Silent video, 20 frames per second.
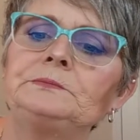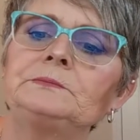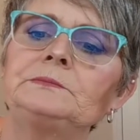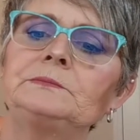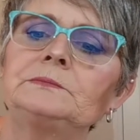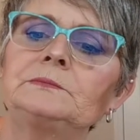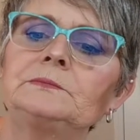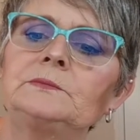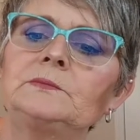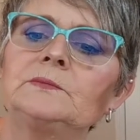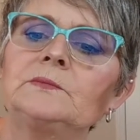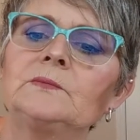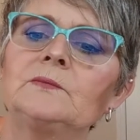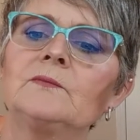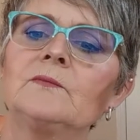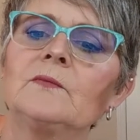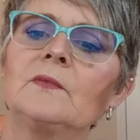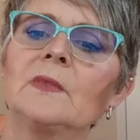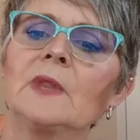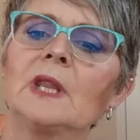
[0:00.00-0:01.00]

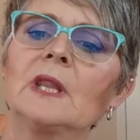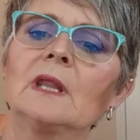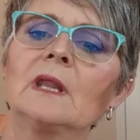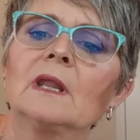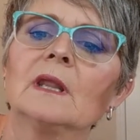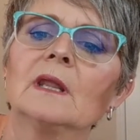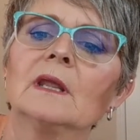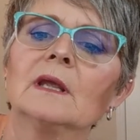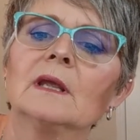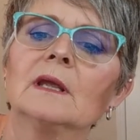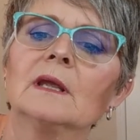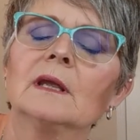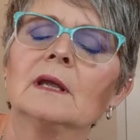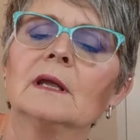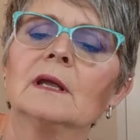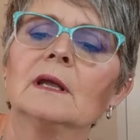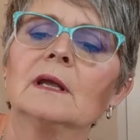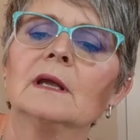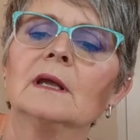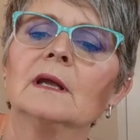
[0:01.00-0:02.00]

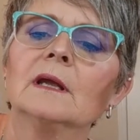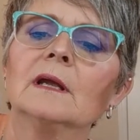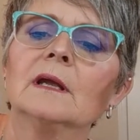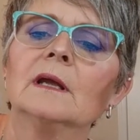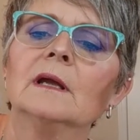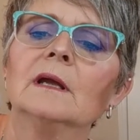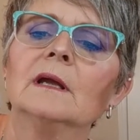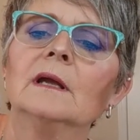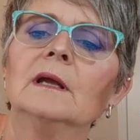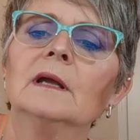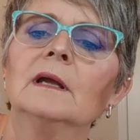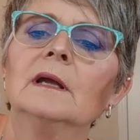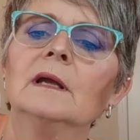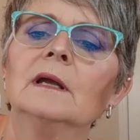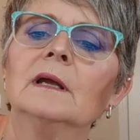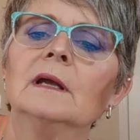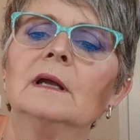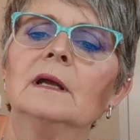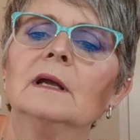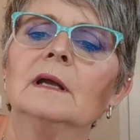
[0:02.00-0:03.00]

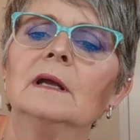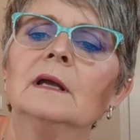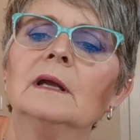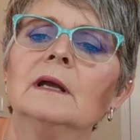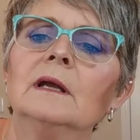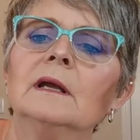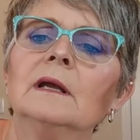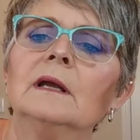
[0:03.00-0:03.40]
Nothing is said.